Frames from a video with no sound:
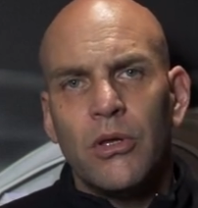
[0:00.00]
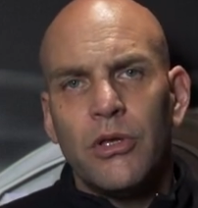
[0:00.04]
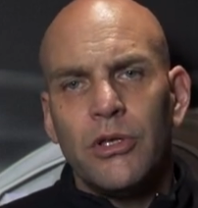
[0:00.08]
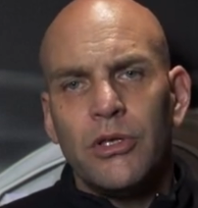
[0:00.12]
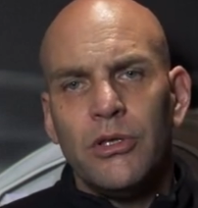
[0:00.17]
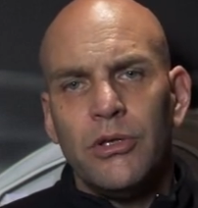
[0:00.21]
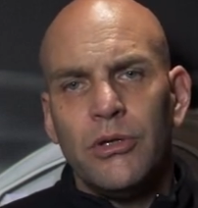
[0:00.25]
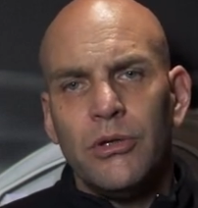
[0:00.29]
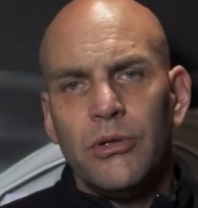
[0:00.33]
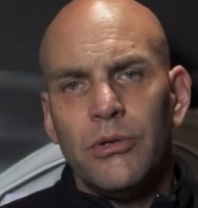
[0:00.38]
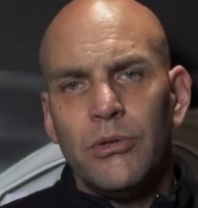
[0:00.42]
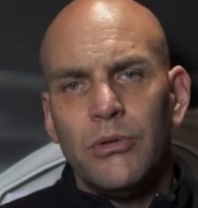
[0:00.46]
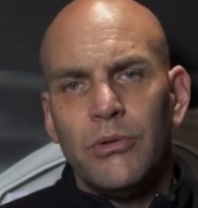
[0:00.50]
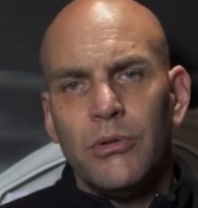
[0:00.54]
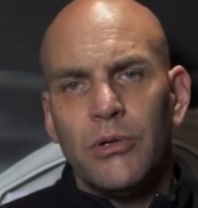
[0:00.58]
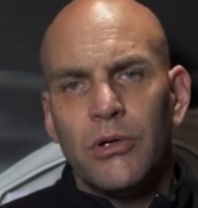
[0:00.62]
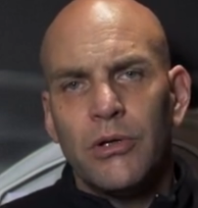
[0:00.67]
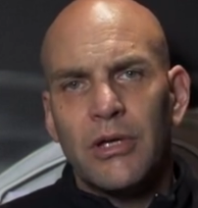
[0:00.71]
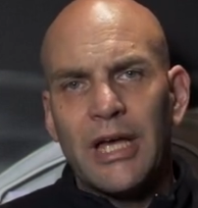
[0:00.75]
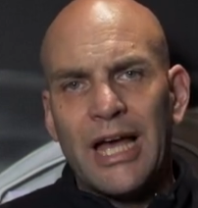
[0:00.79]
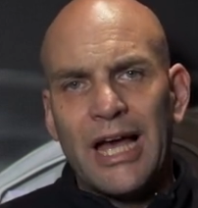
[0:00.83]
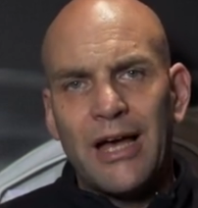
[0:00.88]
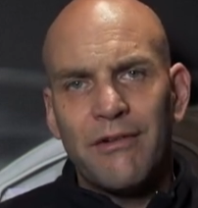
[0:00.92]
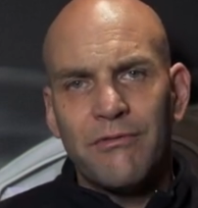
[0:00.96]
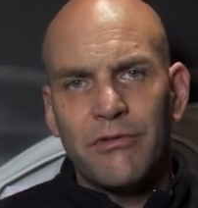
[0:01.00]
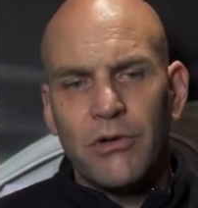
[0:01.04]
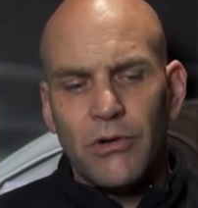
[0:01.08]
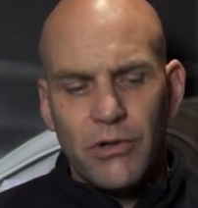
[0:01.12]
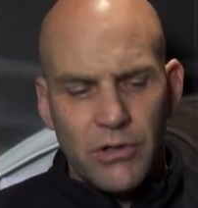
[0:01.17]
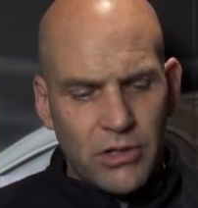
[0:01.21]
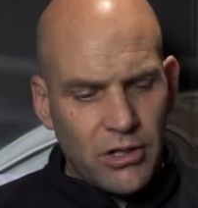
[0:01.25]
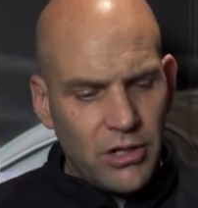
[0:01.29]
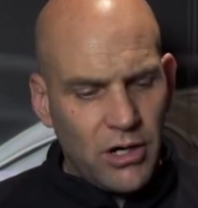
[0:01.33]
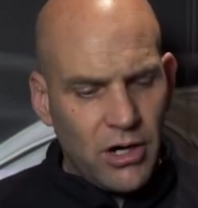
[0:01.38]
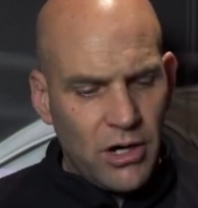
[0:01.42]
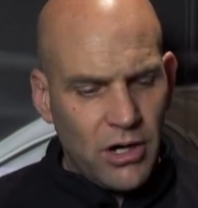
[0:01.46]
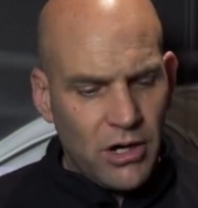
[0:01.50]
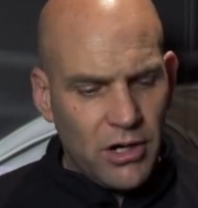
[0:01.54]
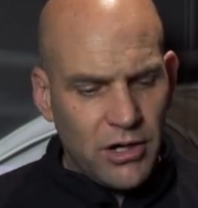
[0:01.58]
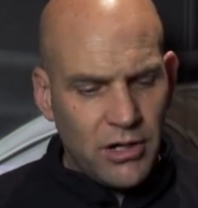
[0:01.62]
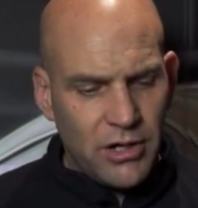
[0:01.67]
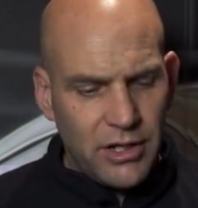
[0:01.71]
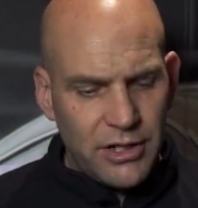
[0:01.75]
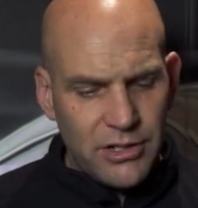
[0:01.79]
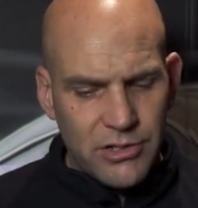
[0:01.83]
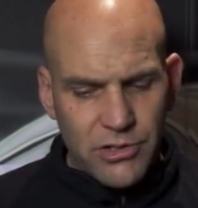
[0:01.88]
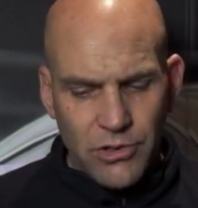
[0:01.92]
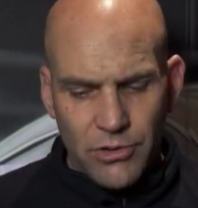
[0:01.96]
you have got a car
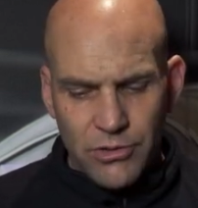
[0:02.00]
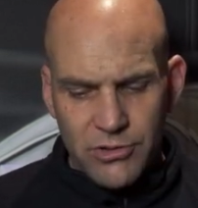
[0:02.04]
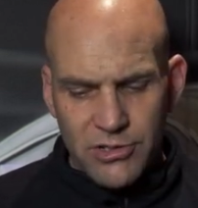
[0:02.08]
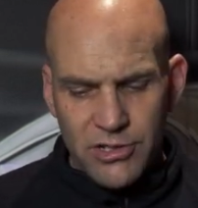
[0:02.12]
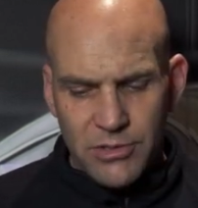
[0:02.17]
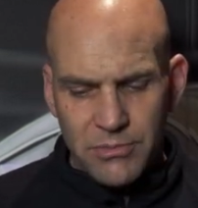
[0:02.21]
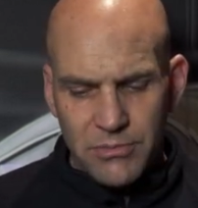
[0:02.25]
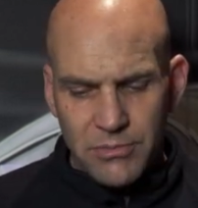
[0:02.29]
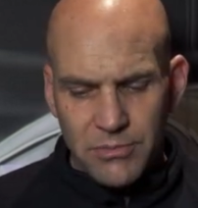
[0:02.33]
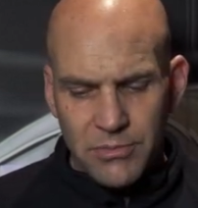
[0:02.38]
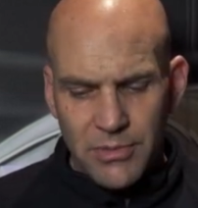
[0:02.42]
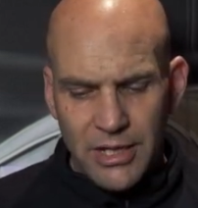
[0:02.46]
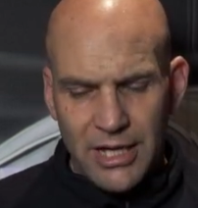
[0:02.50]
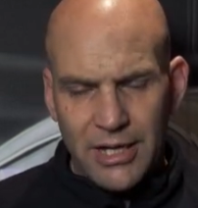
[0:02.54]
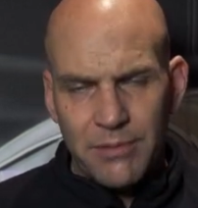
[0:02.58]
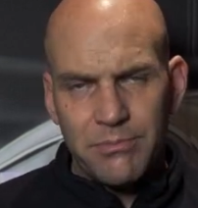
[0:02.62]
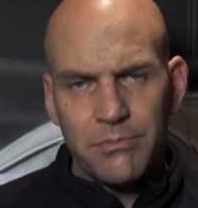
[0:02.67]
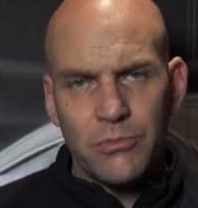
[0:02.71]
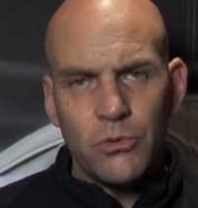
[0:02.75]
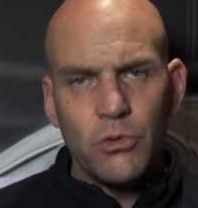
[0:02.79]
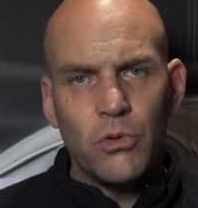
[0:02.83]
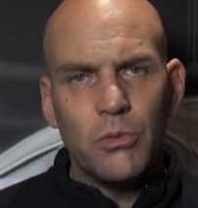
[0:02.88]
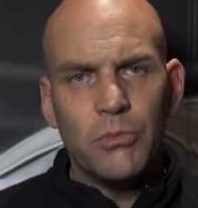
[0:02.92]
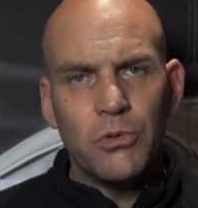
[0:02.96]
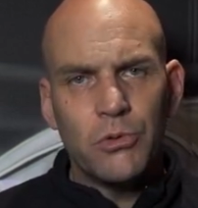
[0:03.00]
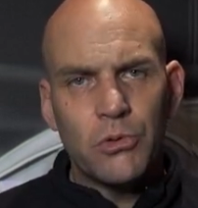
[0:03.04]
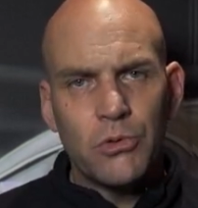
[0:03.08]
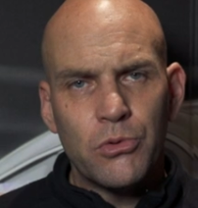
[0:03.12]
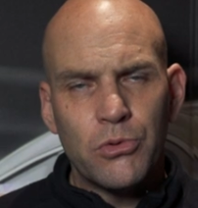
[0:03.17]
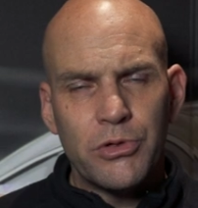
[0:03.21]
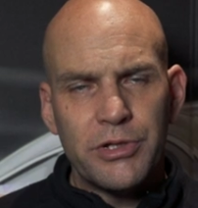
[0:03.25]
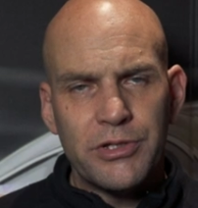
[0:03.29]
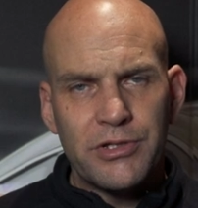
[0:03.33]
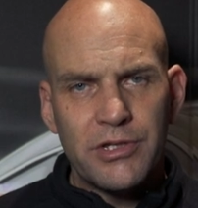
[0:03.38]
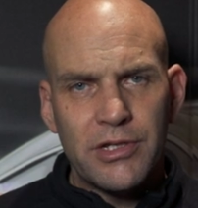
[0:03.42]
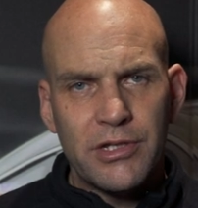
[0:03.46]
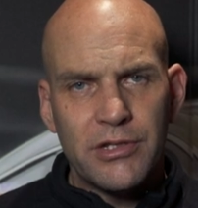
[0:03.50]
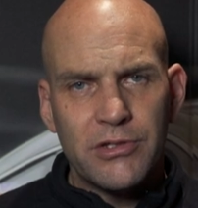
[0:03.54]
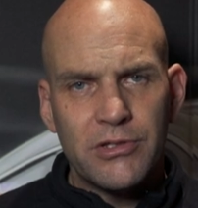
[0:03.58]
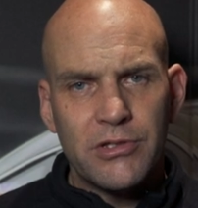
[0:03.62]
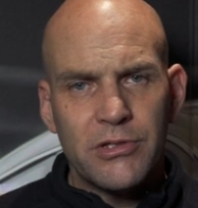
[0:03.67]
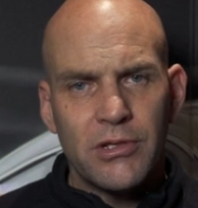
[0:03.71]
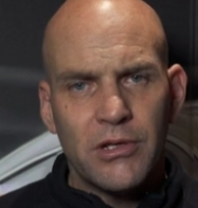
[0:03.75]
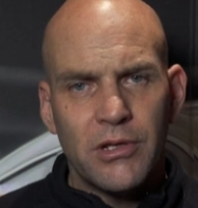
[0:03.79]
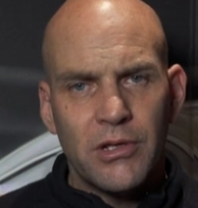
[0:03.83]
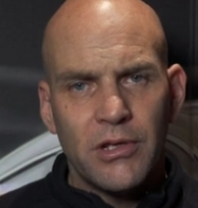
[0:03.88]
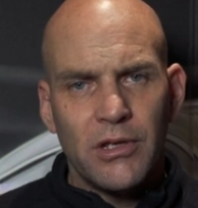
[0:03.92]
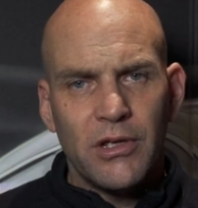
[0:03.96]
and it's got some abnormal noises,